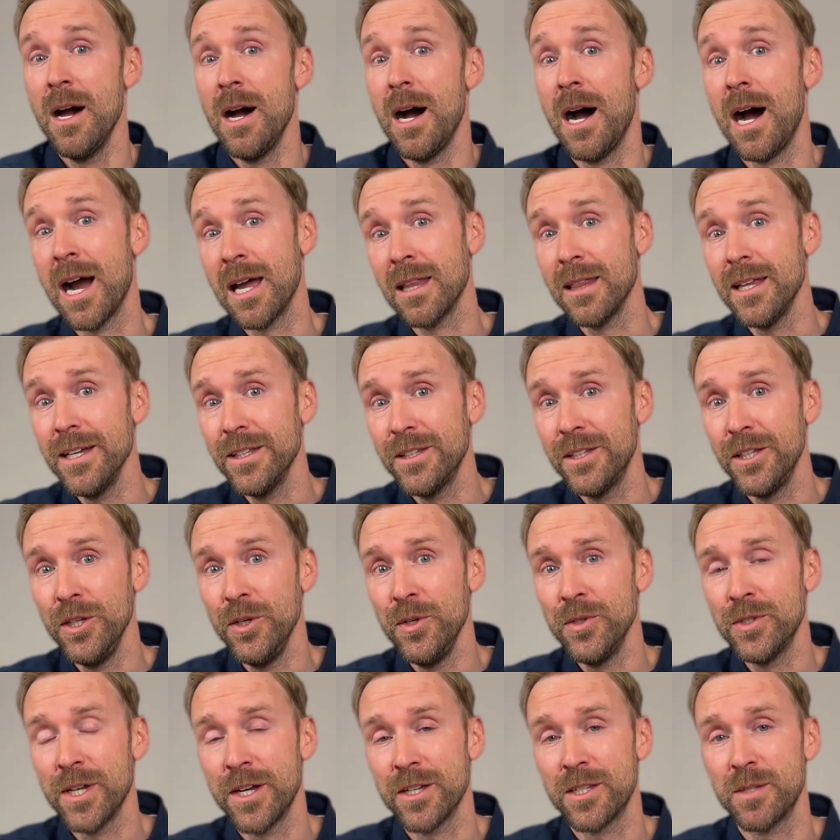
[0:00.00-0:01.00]
I like to
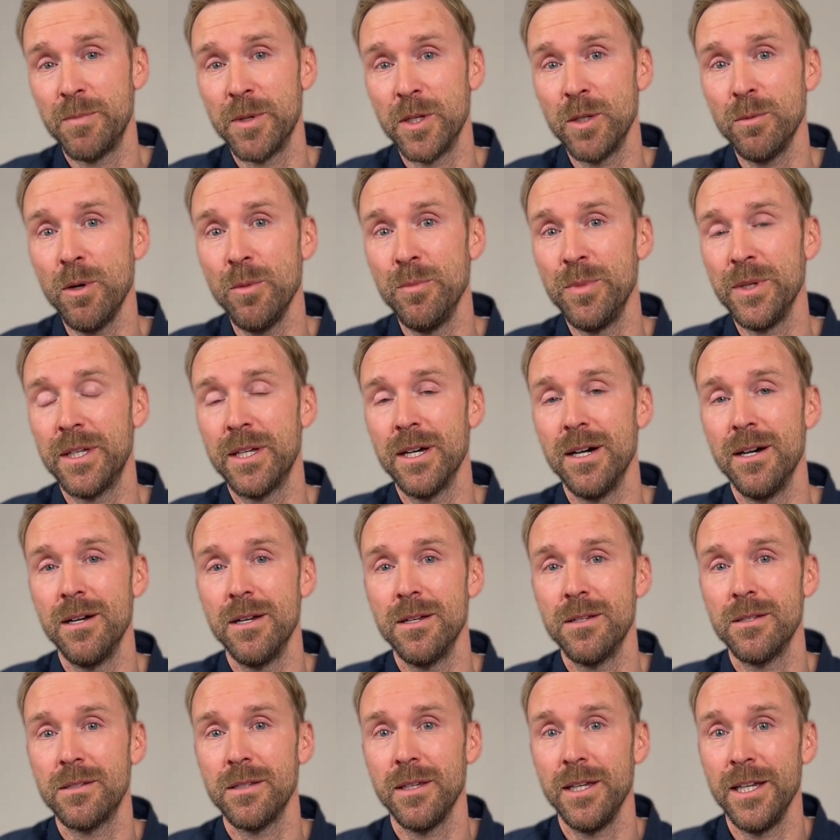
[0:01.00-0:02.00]
use Hospitable
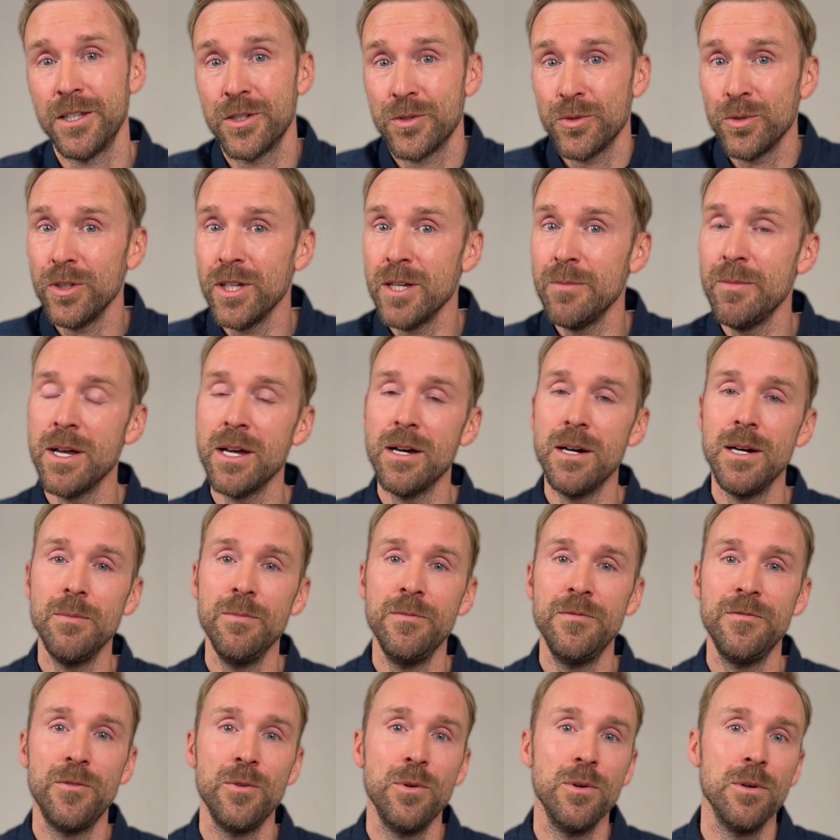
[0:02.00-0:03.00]
because it's really my
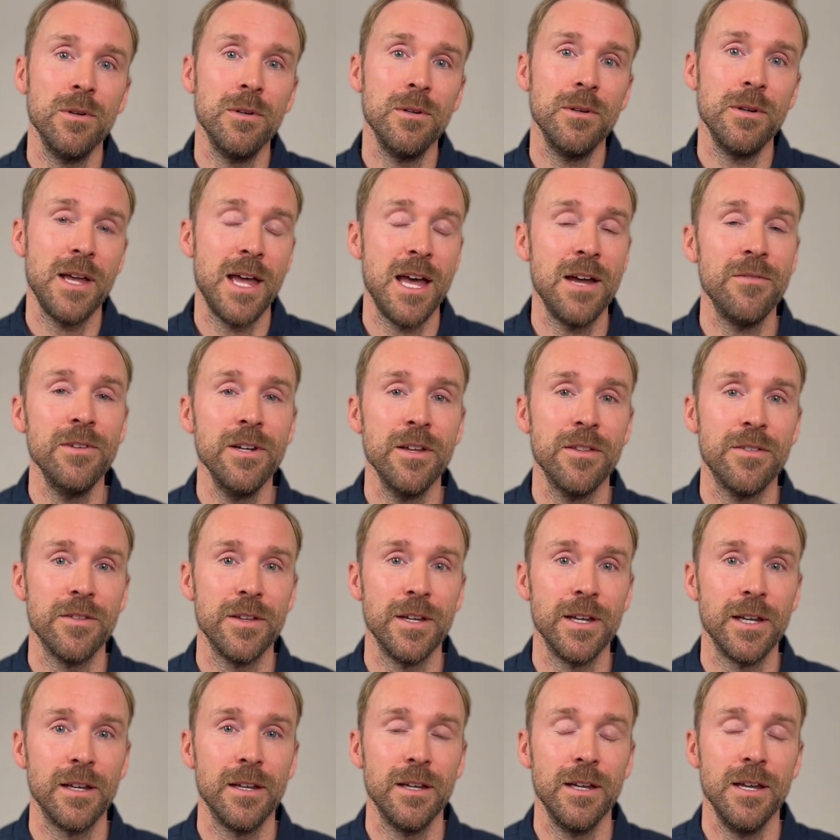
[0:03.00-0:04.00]
hub for
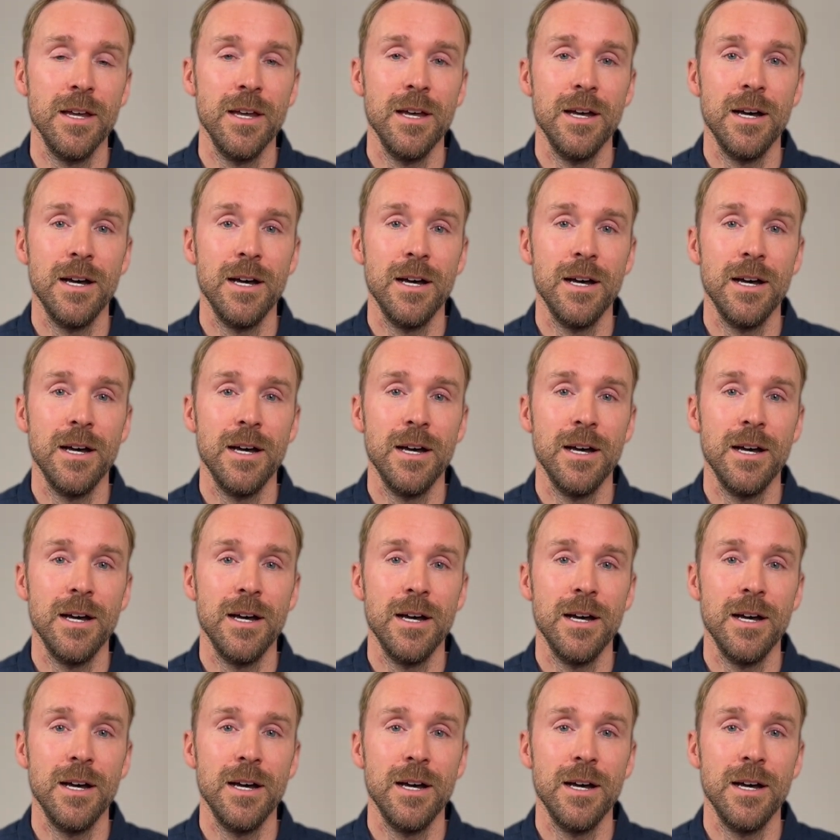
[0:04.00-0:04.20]
everything.